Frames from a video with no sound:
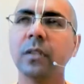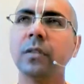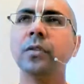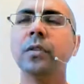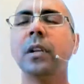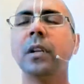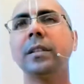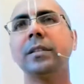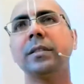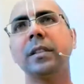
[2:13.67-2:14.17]
So
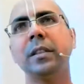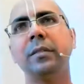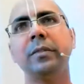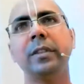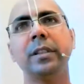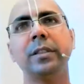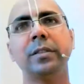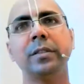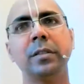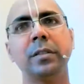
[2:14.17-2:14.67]
last time we
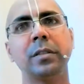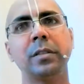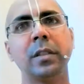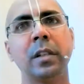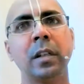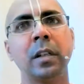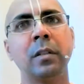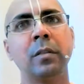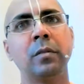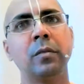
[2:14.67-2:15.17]
discussed
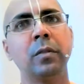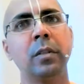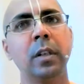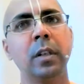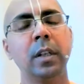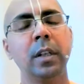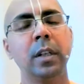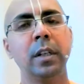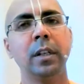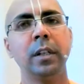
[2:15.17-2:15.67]
how
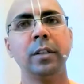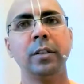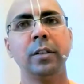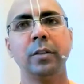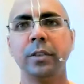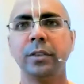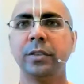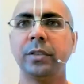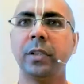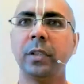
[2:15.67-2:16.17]

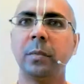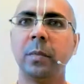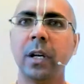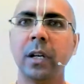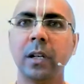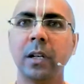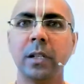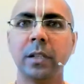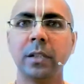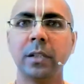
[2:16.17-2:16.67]
Yudhishthira
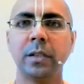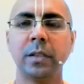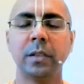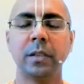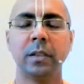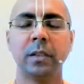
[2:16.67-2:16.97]
Maharaj,